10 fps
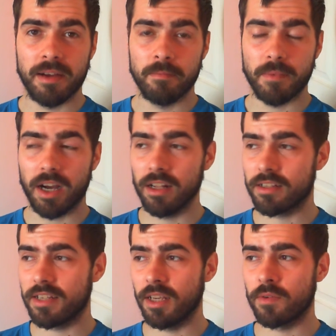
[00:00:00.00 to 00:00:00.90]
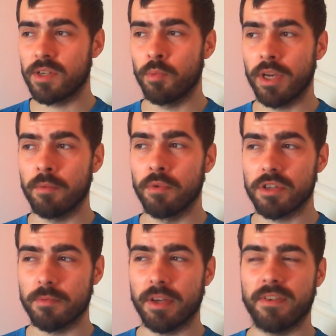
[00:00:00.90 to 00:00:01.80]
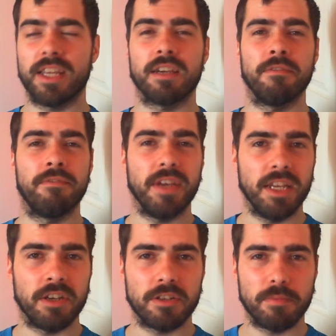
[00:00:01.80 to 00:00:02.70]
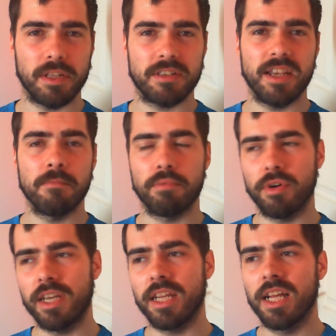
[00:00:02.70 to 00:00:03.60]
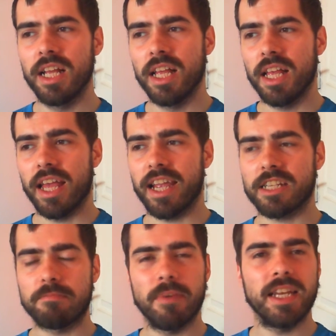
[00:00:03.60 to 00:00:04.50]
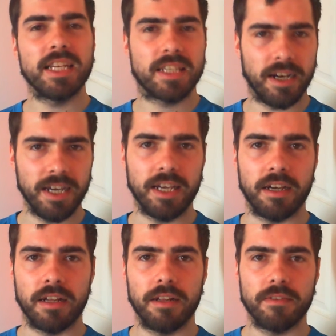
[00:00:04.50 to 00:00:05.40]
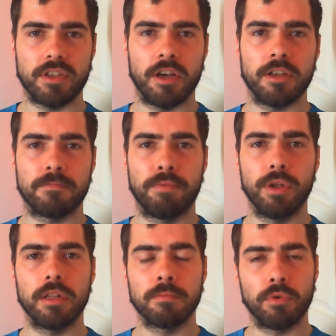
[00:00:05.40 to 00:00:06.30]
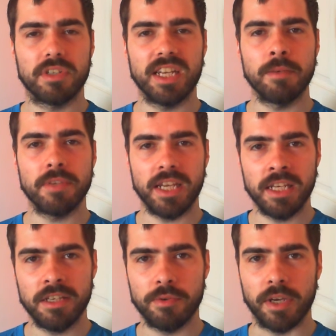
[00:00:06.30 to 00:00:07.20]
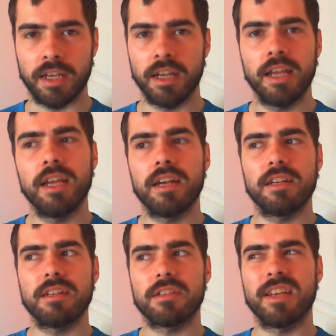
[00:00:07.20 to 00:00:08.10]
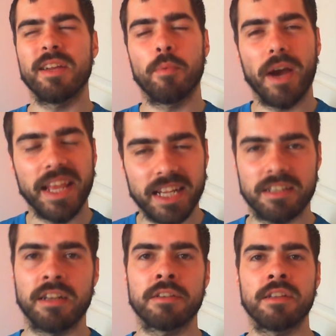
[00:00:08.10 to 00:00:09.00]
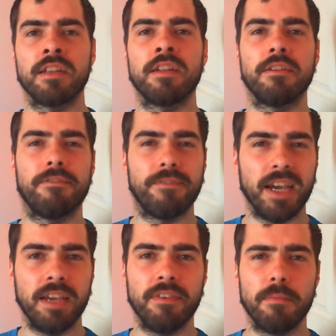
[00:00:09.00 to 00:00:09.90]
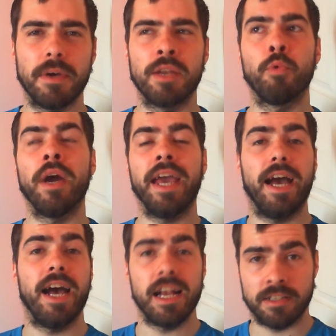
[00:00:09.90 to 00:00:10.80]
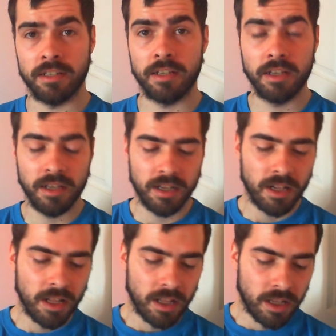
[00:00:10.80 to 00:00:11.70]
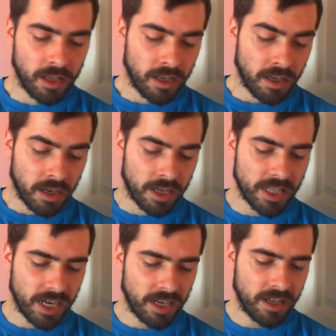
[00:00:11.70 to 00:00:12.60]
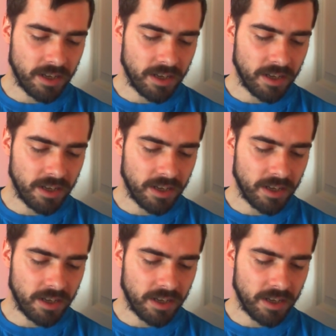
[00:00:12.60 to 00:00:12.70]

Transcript: Hull City obviously winning was a bit of an inconvenience, but at the same point, it's made it tighter, so it's pulled more teams into it. So in a way that's done Sunderland a favour, but in a way it hasn't. And then,